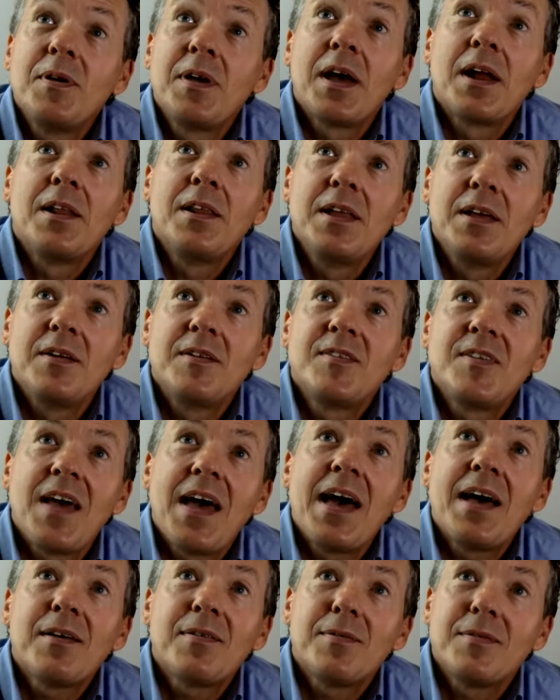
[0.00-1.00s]
You got to leave a
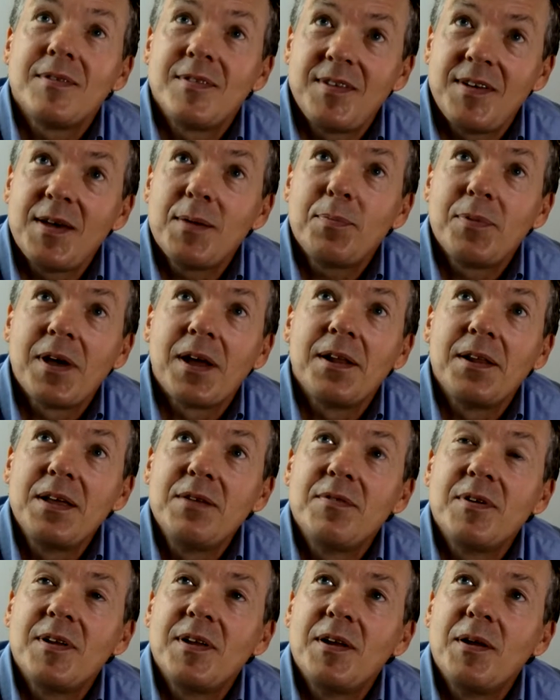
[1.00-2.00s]
tip. You got to
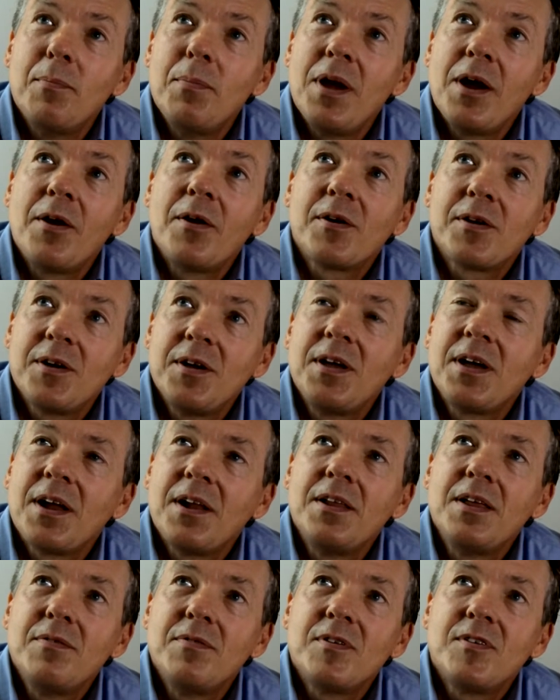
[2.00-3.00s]
leave it. In America, you got
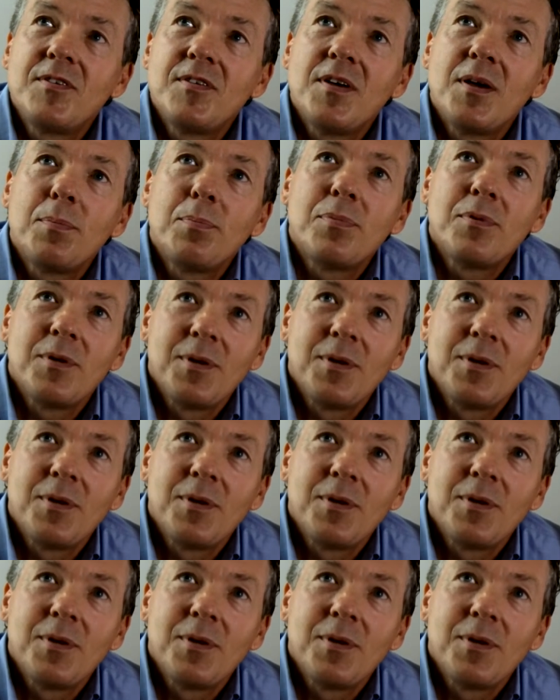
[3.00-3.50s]
to leave a tip.